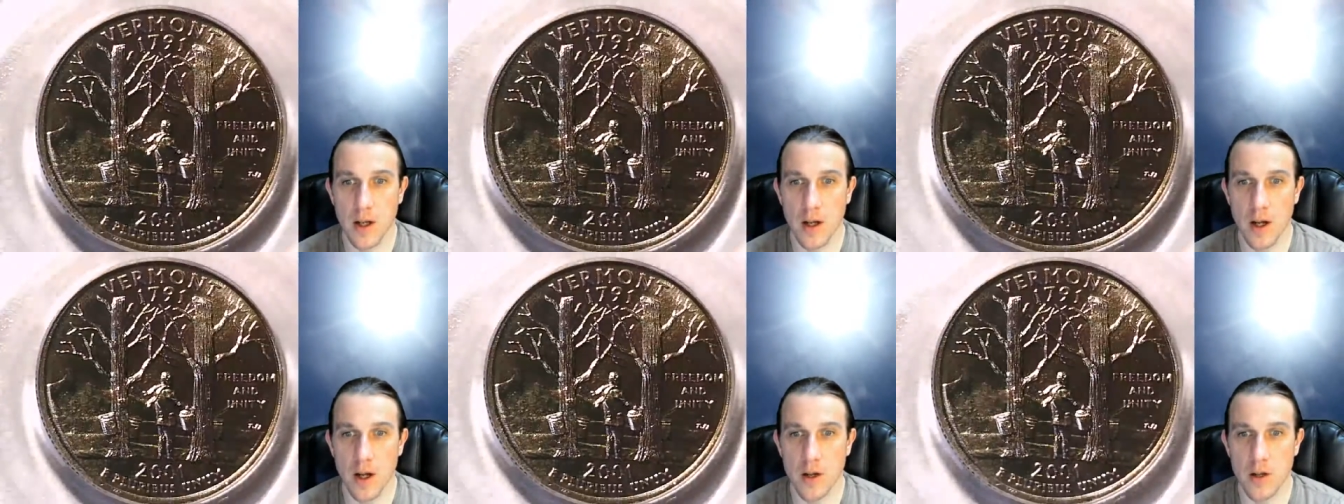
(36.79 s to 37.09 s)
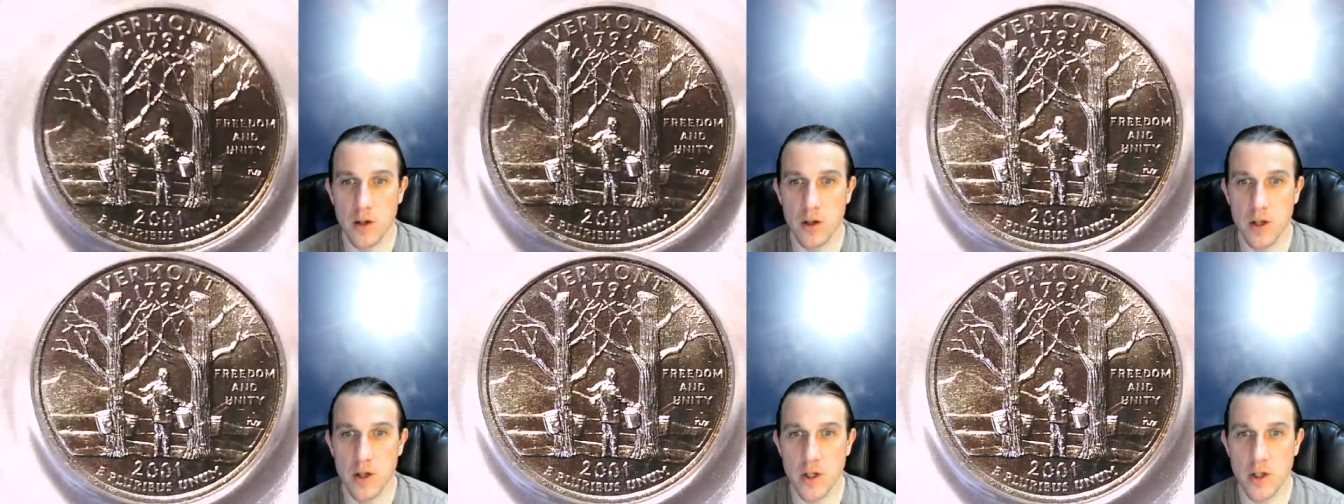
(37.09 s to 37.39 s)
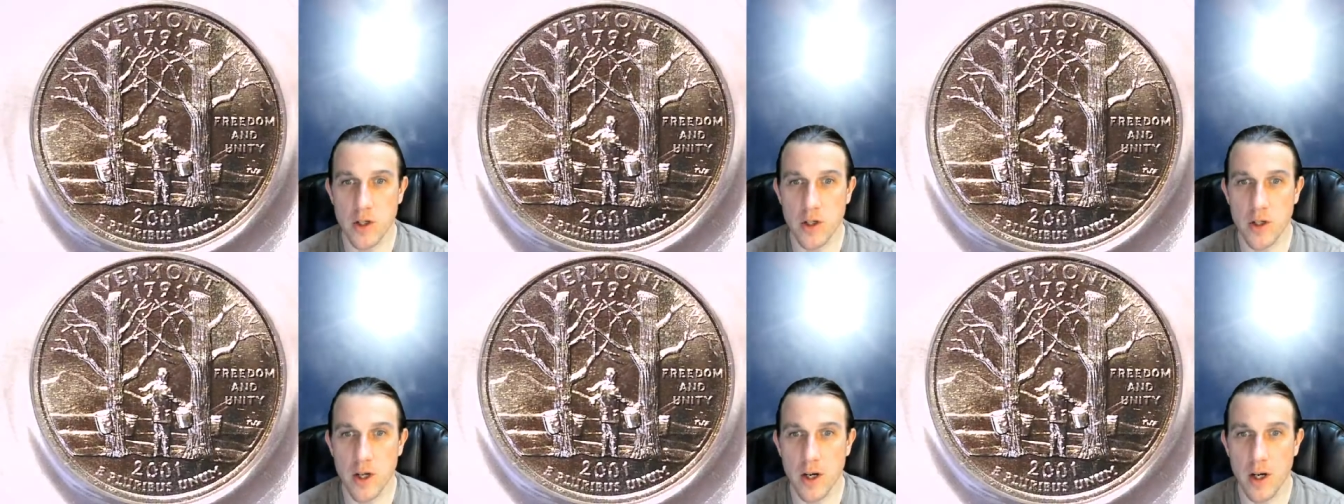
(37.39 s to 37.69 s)
uh,
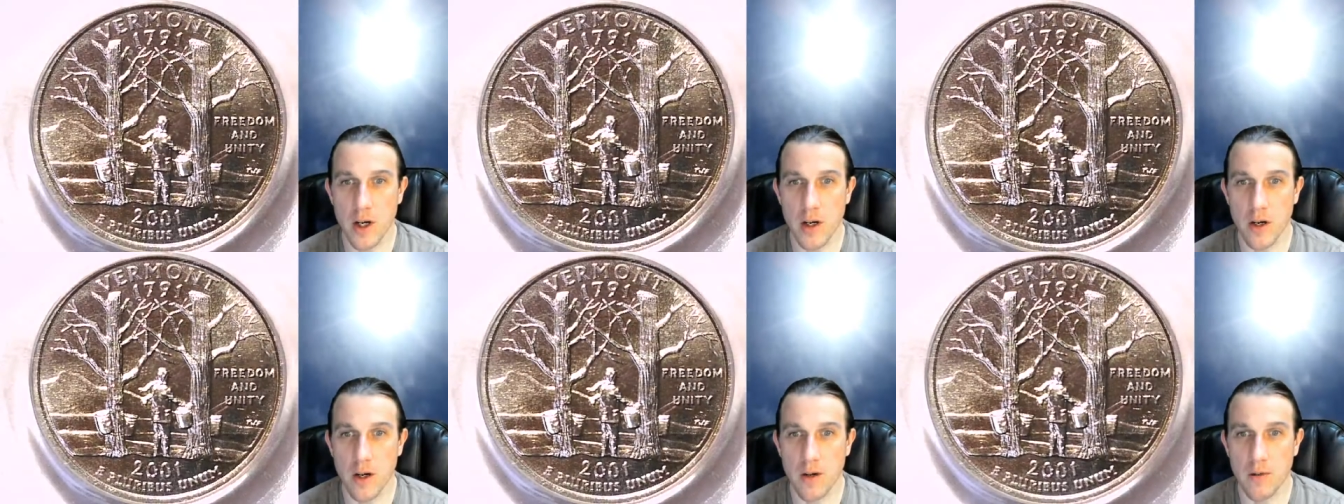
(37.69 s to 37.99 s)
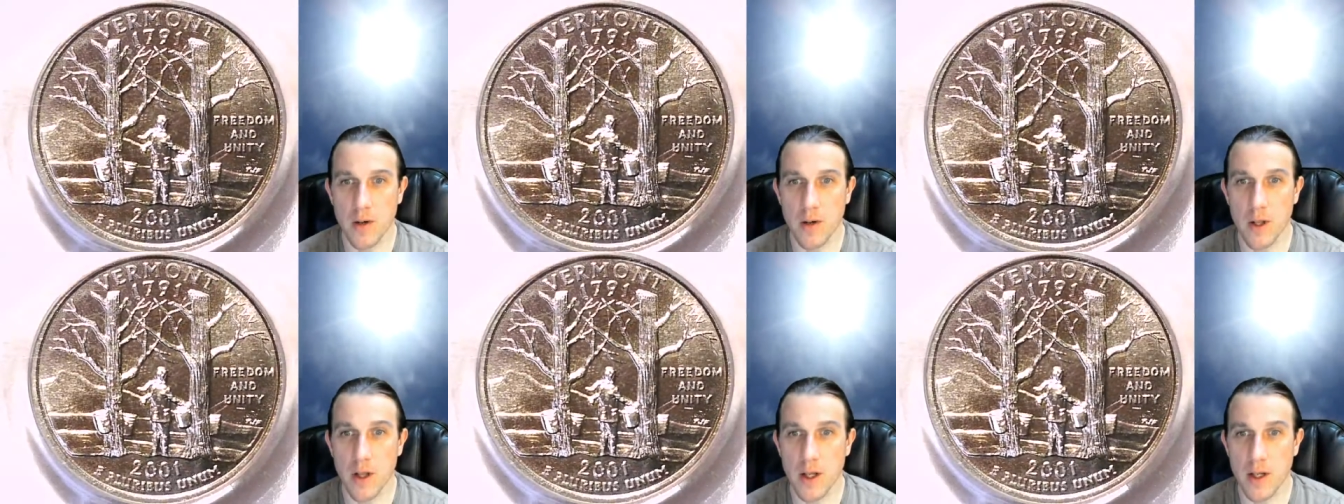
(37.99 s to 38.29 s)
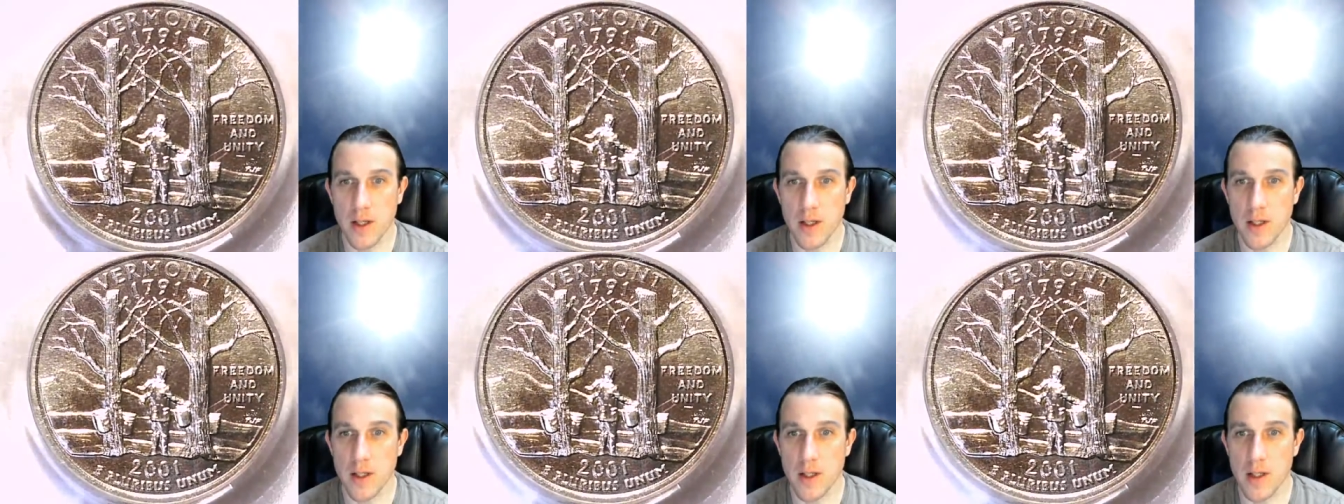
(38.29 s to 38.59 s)
tradition here of
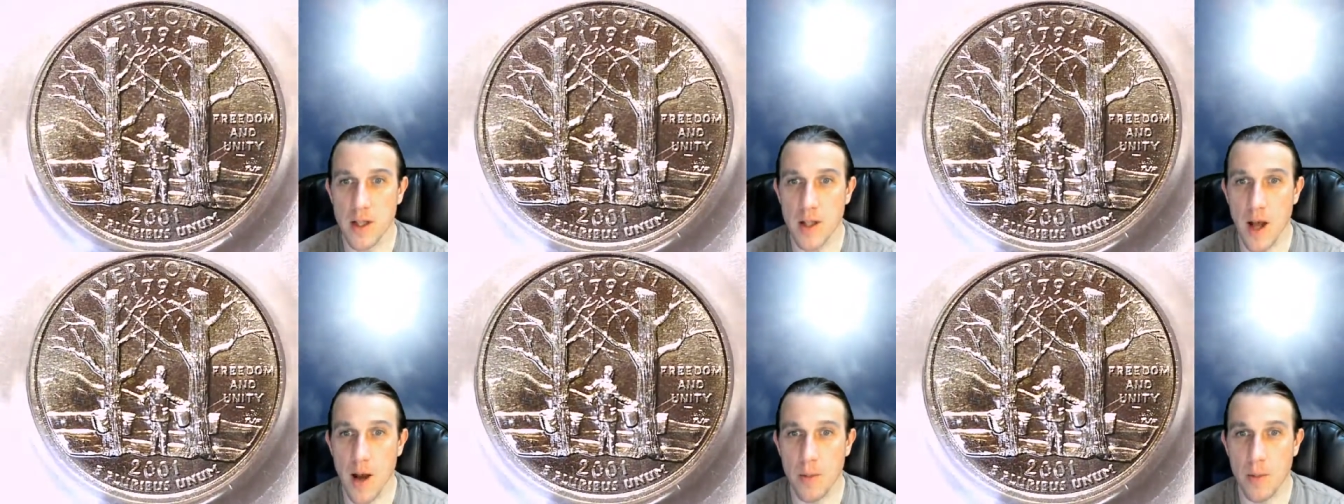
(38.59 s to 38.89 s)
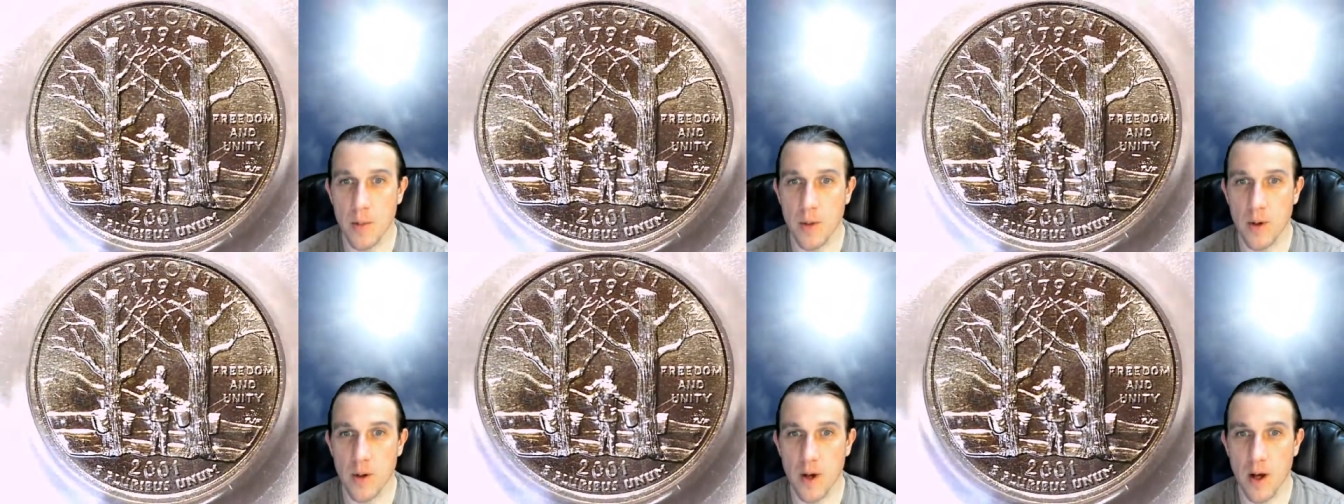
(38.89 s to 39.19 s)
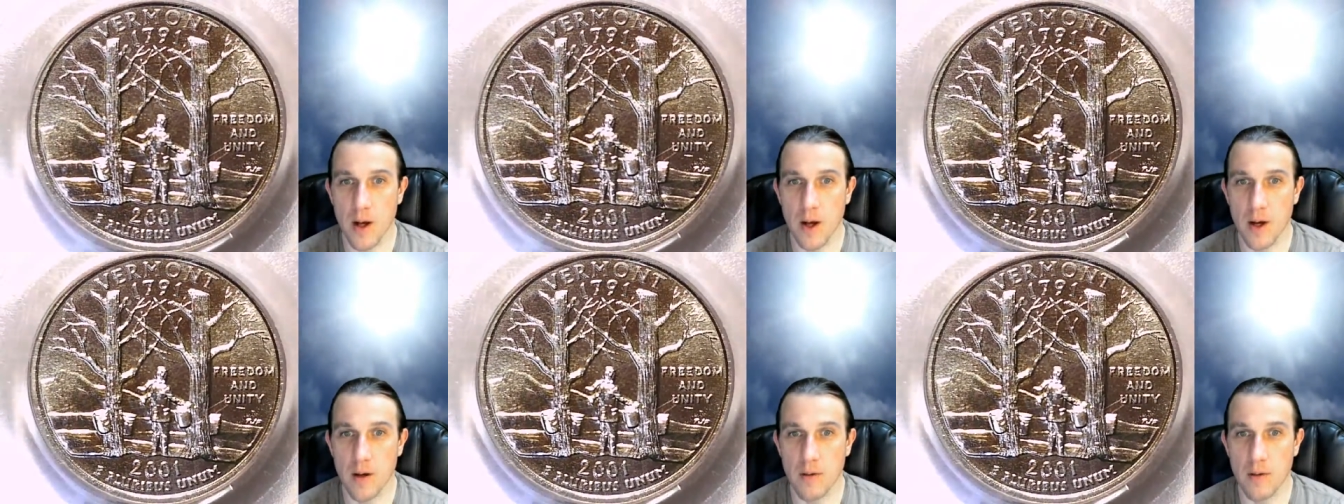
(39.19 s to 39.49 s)
collecting sap
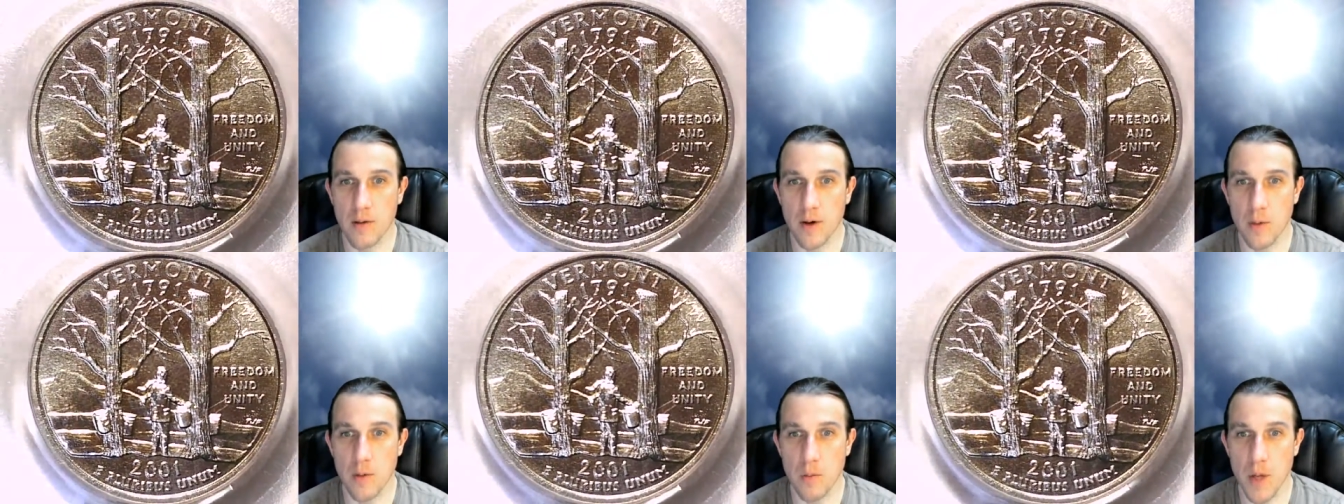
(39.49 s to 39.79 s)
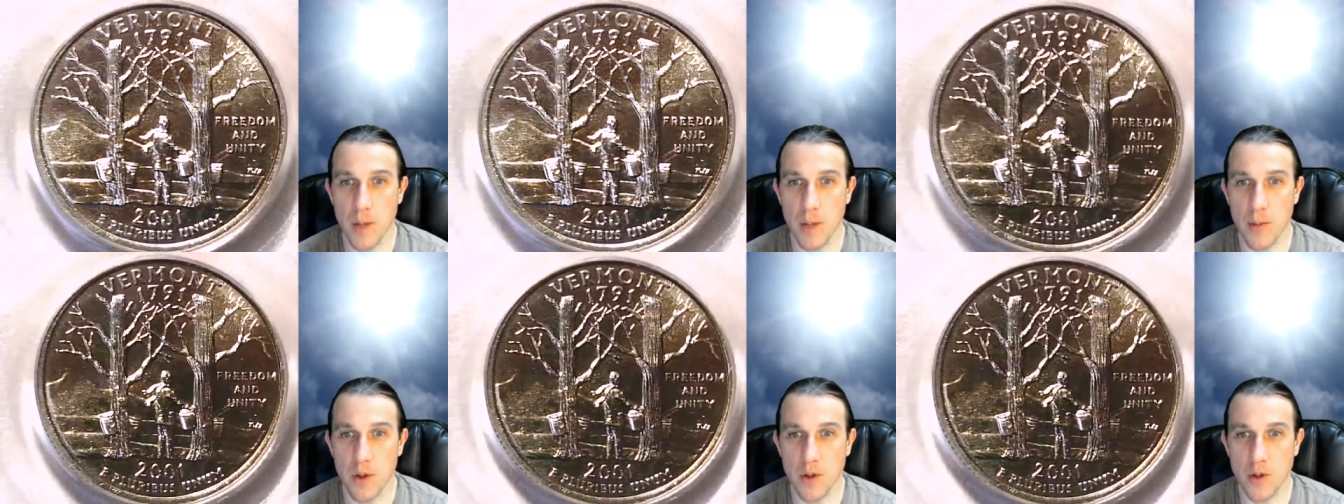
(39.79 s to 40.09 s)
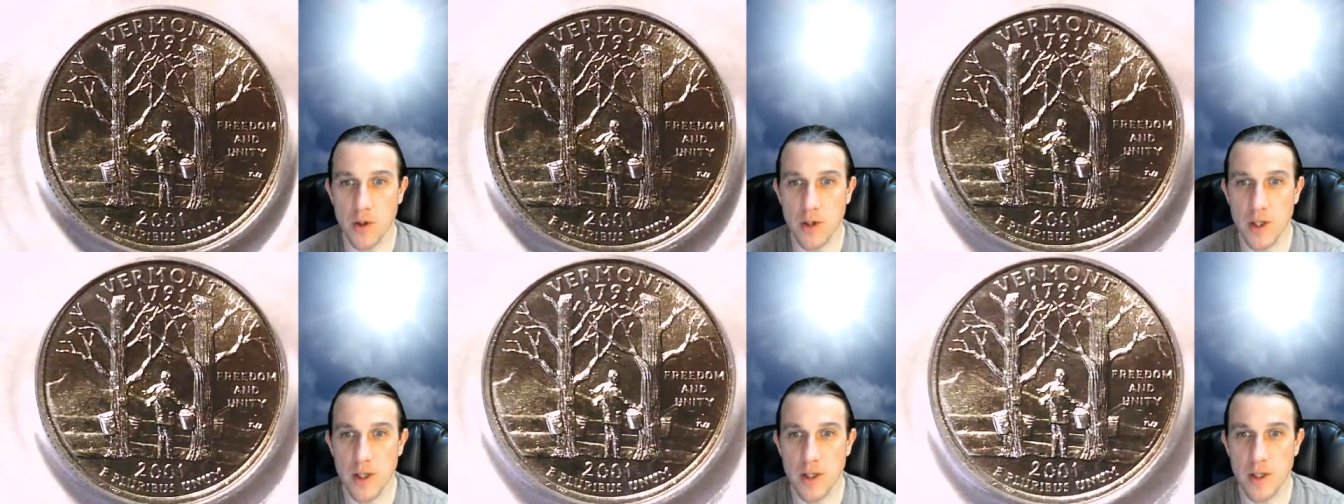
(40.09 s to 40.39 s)
uh, from maple
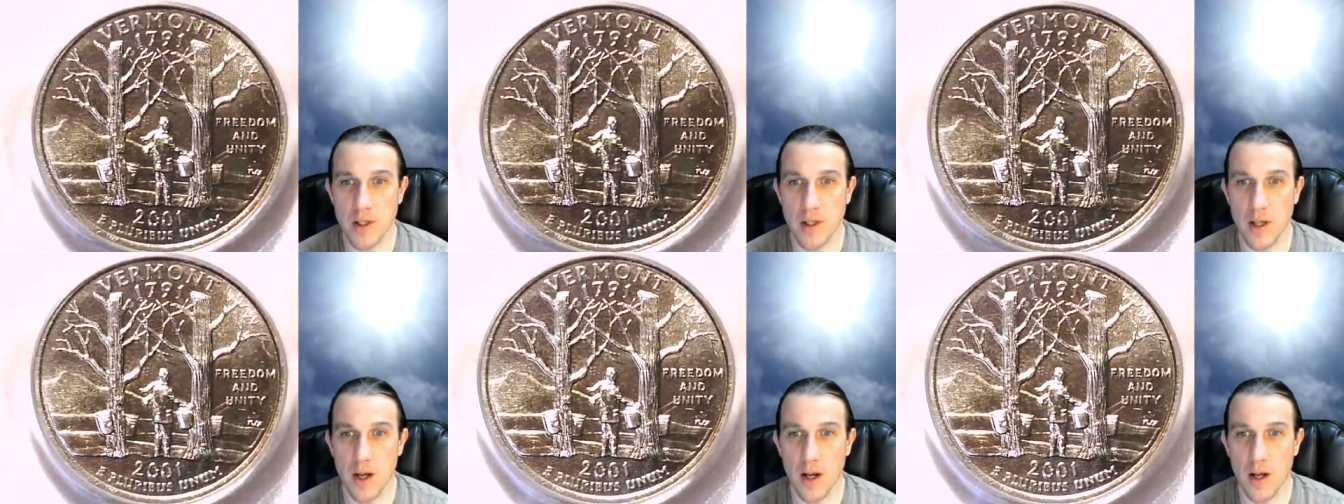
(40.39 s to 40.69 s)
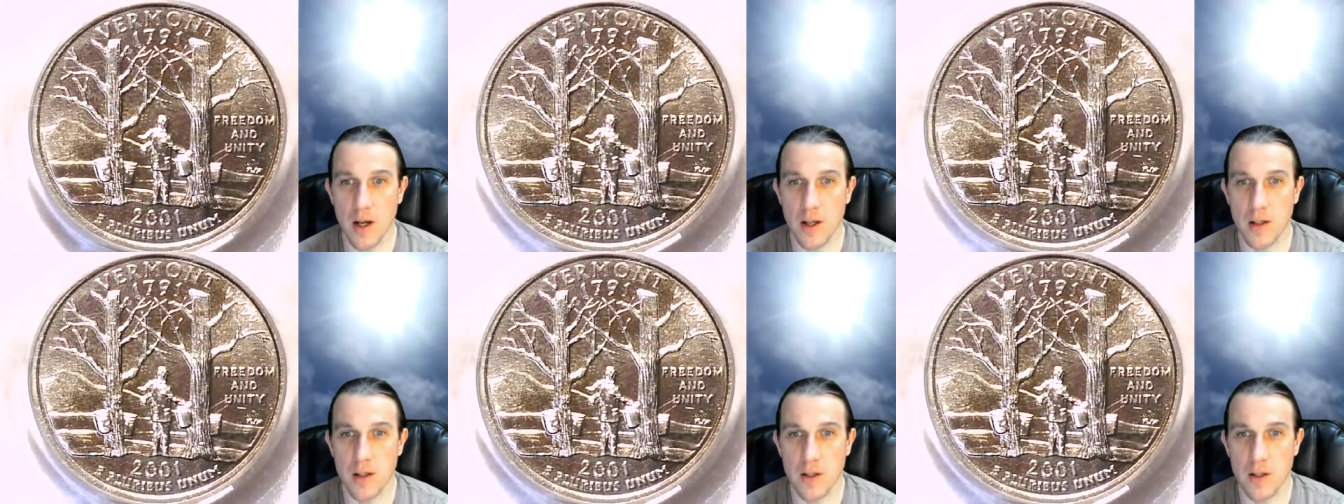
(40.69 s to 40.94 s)
trees uh,